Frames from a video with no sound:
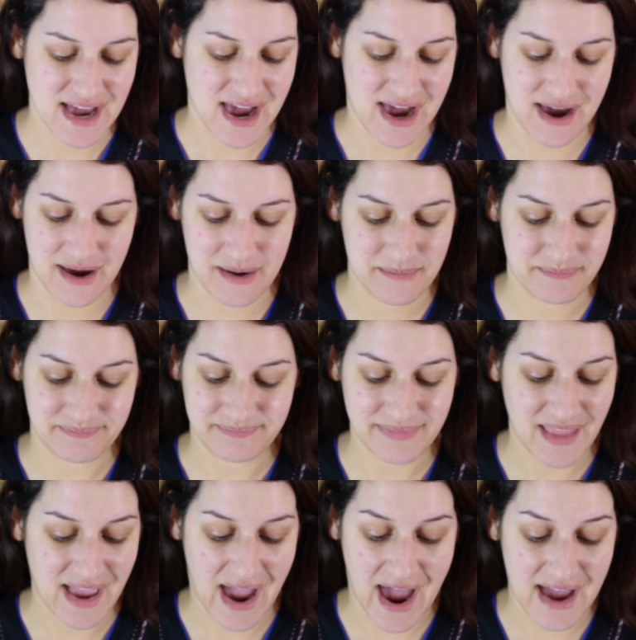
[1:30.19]

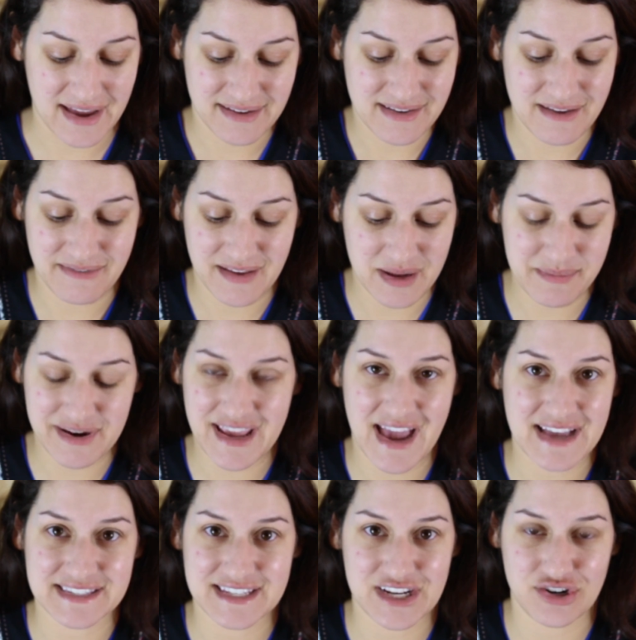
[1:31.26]
If anybody
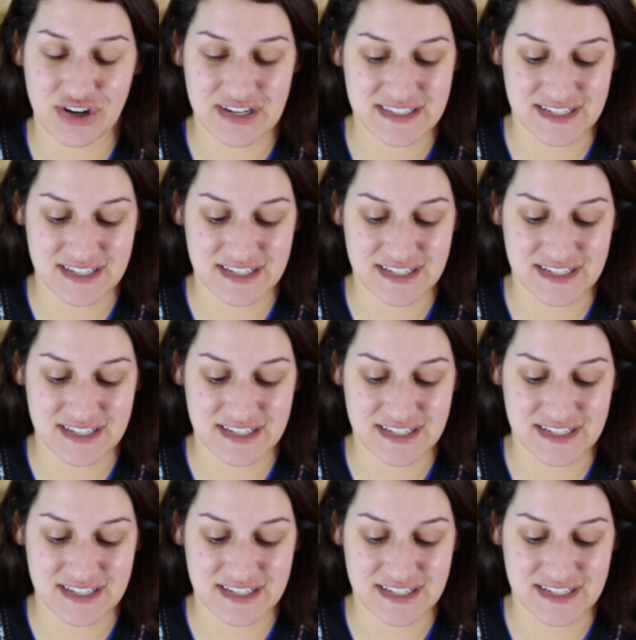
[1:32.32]
has any great